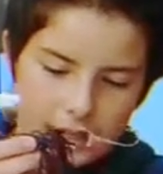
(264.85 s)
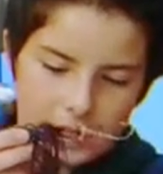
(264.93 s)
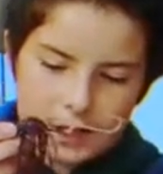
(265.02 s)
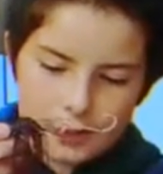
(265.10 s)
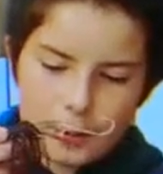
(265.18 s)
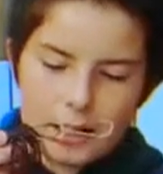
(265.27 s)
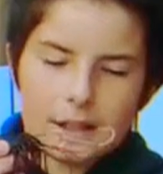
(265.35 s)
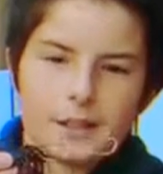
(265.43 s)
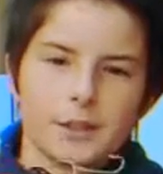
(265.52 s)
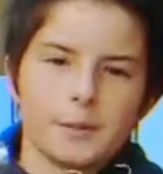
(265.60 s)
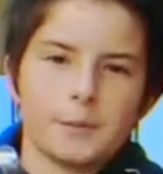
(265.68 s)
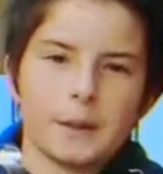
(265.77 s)
as well
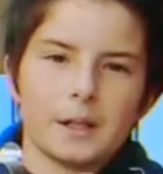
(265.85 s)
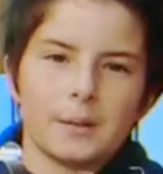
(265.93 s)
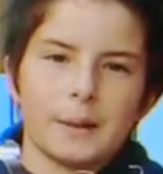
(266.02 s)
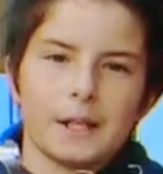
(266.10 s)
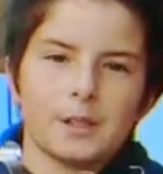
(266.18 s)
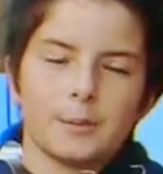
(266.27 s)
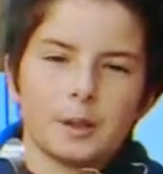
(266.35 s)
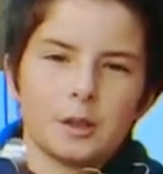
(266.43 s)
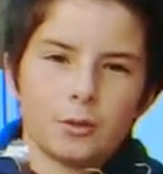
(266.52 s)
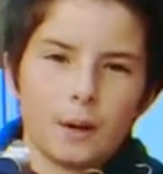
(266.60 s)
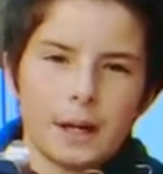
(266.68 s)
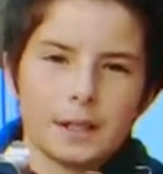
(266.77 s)
as spinner baits, but
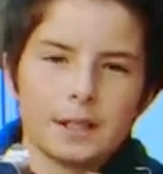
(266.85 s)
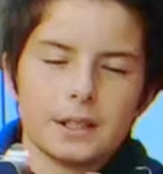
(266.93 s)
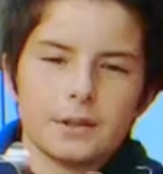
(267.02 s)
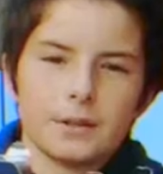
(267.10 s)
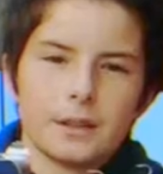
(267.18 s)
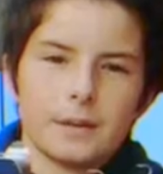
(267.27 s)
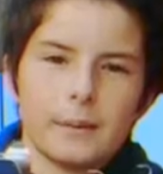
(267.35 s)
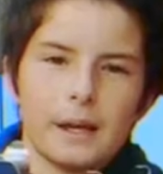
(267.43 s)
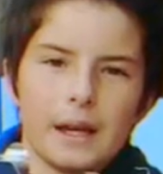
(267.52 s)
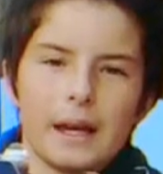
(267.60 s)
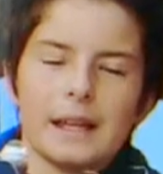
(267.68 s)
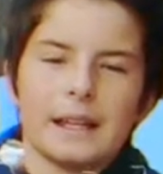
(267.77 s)
you want to use them
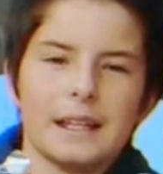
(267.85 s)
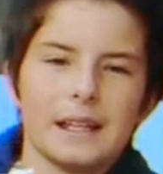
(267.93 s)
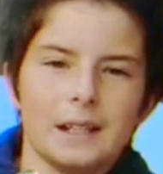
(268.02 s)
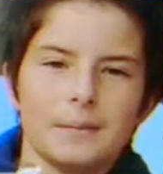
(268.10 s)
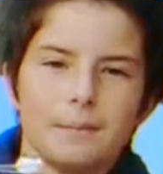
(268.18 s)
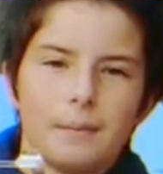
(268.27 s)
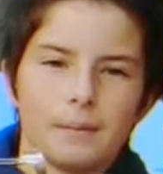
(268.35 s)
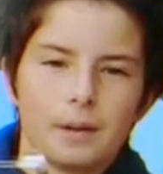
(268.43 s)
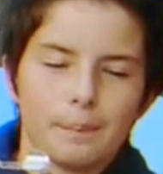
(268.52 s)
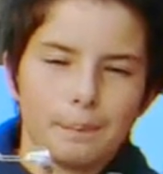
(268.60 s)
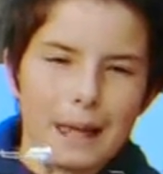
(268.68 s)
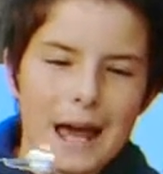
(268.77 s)
in
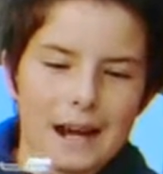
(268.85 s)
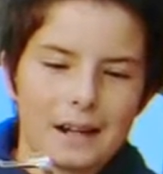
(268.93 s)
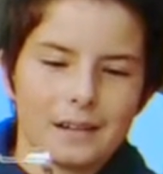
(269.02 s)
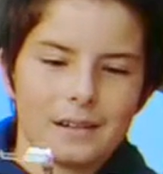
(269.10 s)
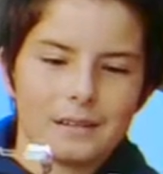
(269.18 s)
black.